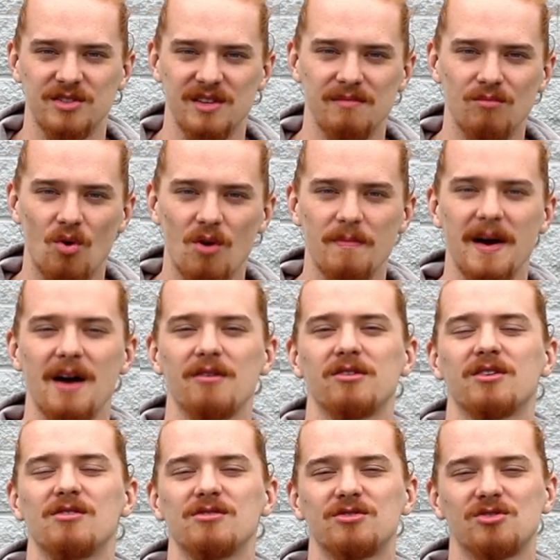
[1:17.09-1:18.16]
So the more power
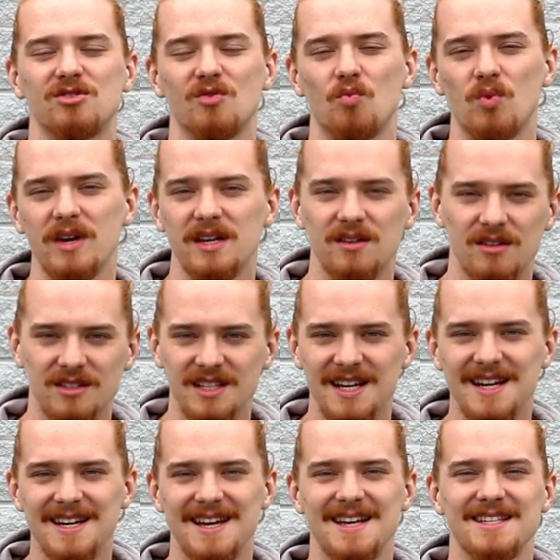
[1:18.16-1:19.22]
goes to the wheels
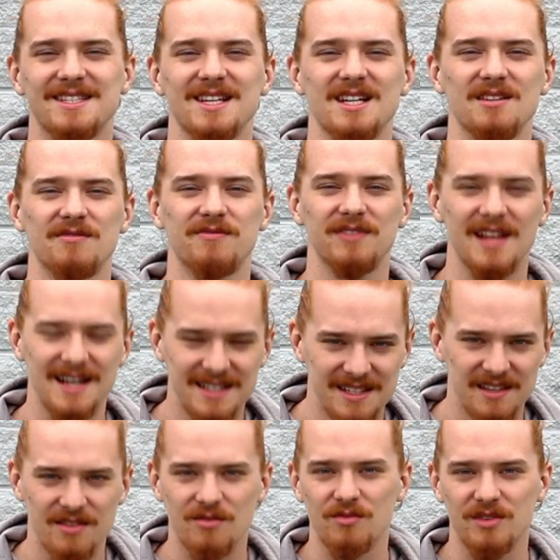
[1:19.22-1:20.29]
instead of
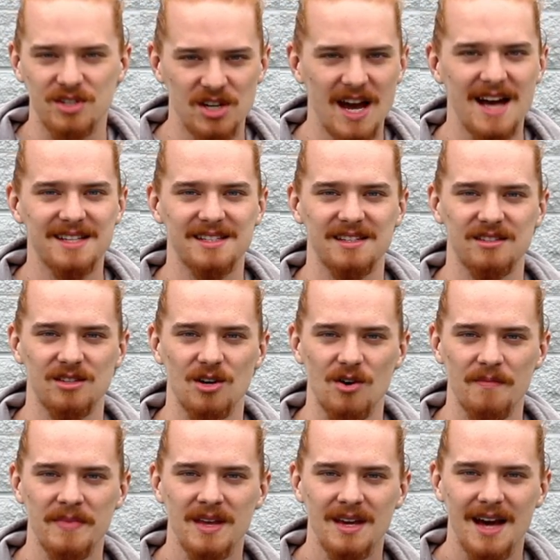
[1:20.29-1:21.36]
flexing through the chassis.
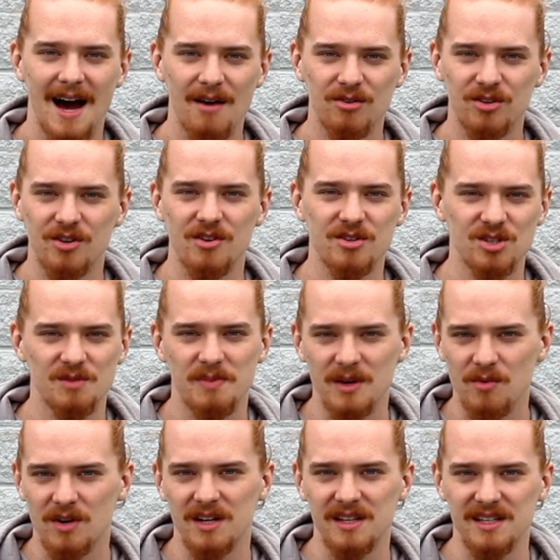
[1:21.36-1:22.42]
So I would encourage you to
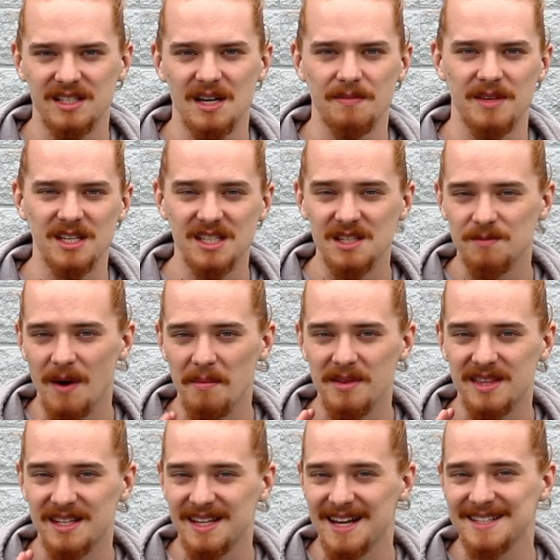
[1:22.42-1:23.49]
pick one of these up. This is probably
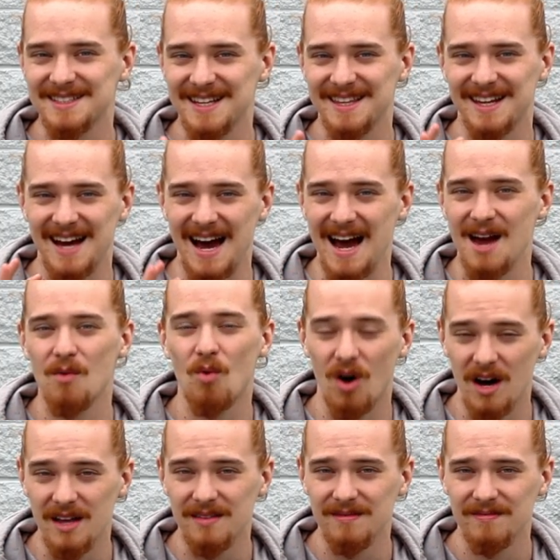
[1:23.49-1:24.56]
the next thing that I
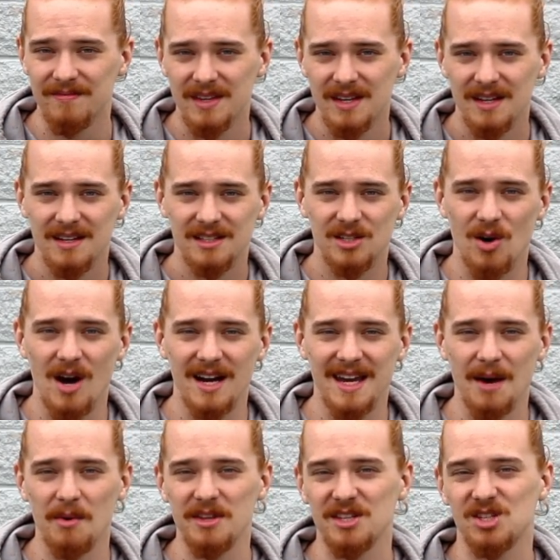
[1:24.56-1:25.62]
want. So I
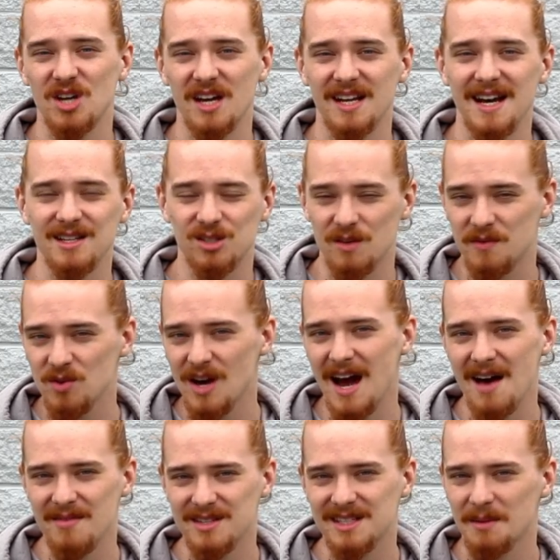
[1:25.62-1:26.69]
can't wait to check it out. So if you
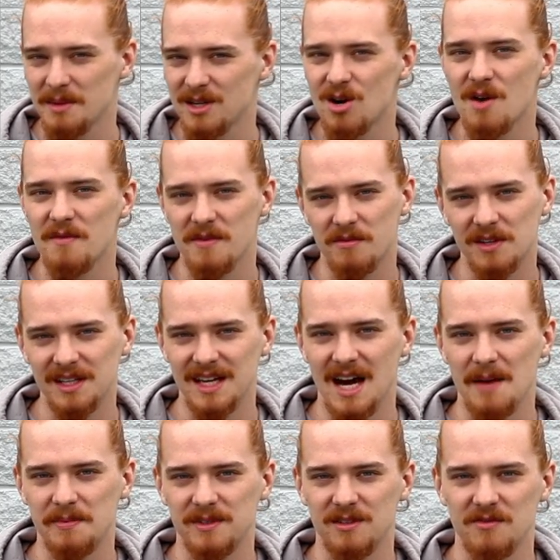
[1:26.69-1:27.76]
have this, let me know if it really
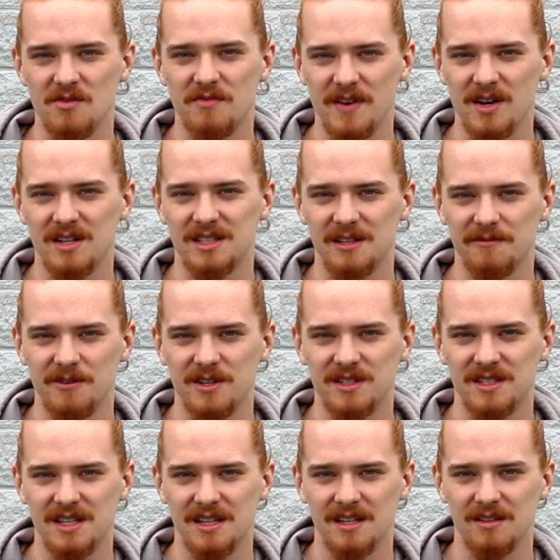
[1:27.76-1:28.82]
helped and if you felt a
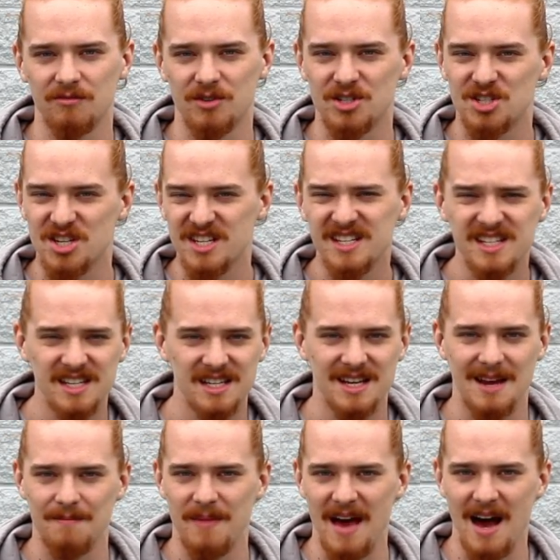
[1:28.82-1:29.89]
difference in rigidity
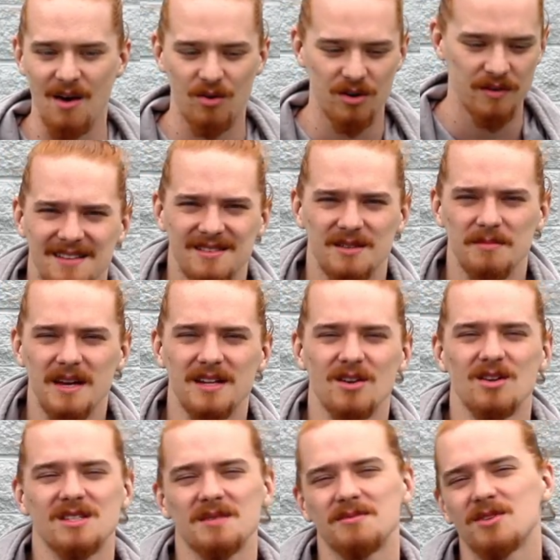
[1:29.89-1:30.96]
and power. You may
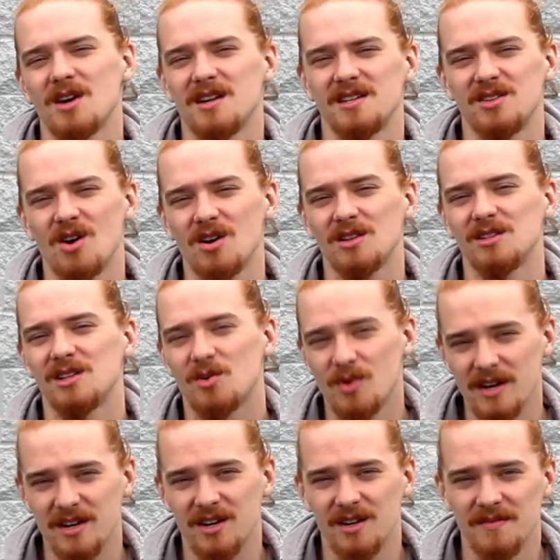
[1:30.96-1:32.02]
notice I'm starting to talk a little
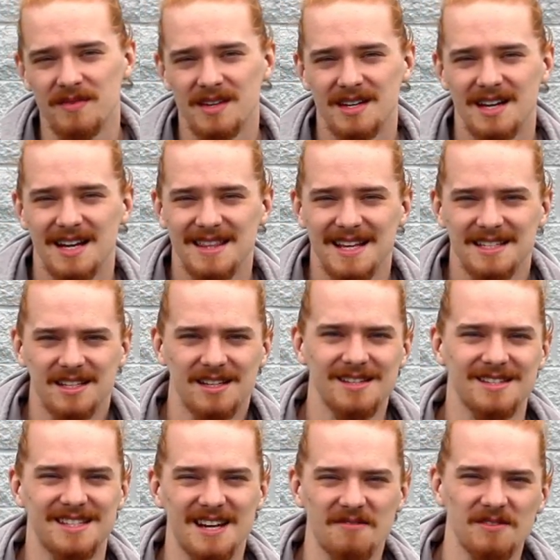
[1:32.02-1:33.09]
quicker, and that's because it's
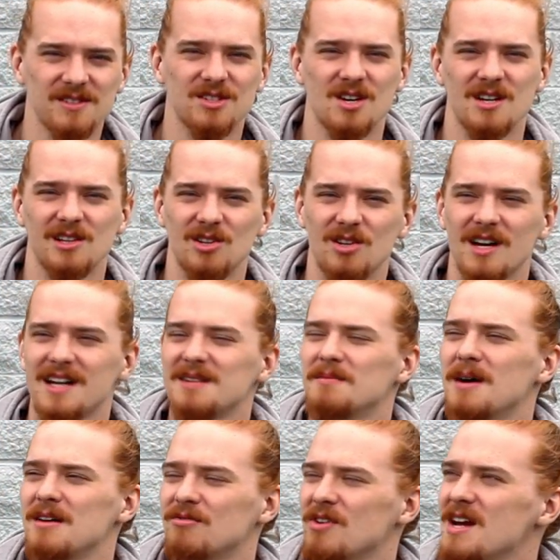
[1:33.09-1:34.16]
definitely starting to look like it
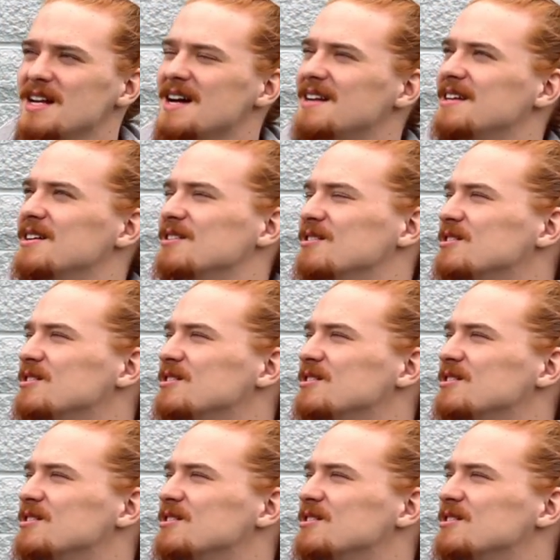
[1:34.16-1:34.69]
might rain out here.